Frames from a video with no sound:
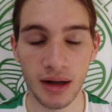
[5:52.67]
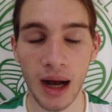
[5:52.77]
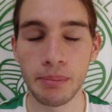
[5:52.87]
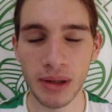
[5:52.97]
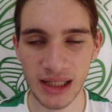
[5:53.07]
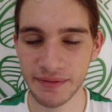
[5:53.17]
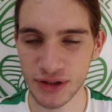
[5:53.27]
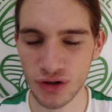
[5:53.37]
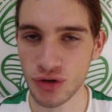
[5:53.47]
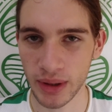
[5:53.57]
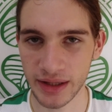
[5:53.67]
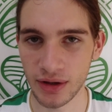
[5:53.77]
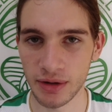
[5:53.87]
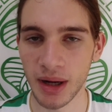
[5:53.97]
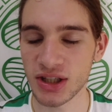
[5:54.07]
I believe it's the
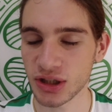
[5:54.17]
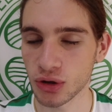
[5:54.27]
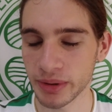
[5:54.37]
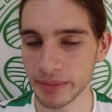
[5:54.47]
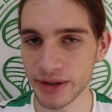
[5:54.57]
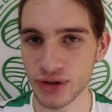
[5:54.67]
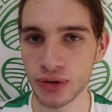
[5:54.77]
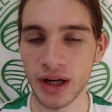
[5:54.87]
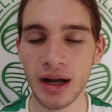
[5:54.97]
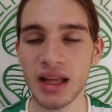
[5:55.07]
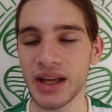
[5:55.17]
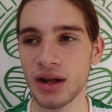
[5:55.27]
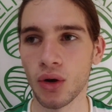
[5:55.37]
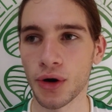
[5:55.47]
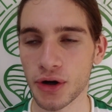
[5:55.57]
23rd of March. It could be a bit sooner,
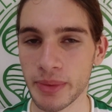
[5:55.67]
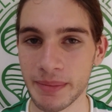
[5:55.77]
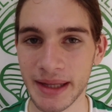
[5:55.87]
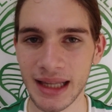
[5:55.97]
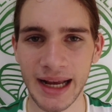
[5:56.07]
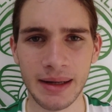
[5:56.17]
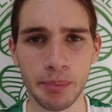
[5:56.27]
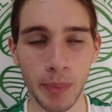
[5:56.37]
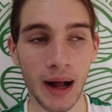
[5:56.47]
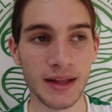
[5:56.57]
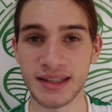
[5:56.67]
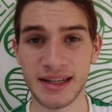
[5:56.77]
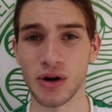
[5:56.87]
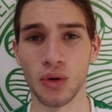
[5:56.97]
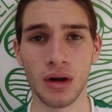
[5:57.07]
or it could be a bit later, but
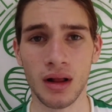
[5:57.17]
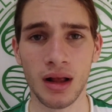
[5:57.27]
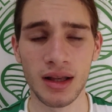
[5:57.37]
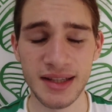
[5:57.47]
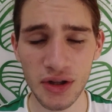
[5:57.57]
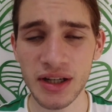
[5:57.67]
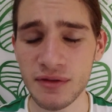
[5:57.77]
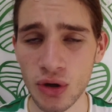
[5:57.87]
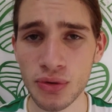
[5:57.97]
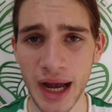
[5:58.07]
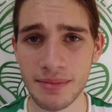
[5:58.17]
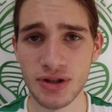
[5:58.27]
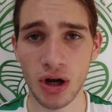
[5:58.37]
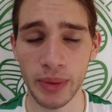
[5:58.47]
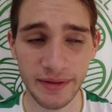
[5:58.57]
still. Celtic have 2 games
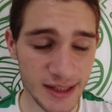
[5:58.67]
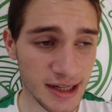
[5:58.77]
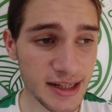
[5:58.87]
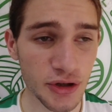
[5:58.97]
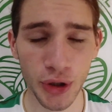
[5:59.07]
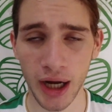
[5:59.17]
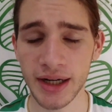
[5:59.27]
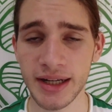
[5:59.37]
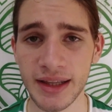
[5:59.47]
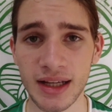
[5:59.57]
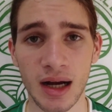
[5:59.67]
to go. We have Dundee United in the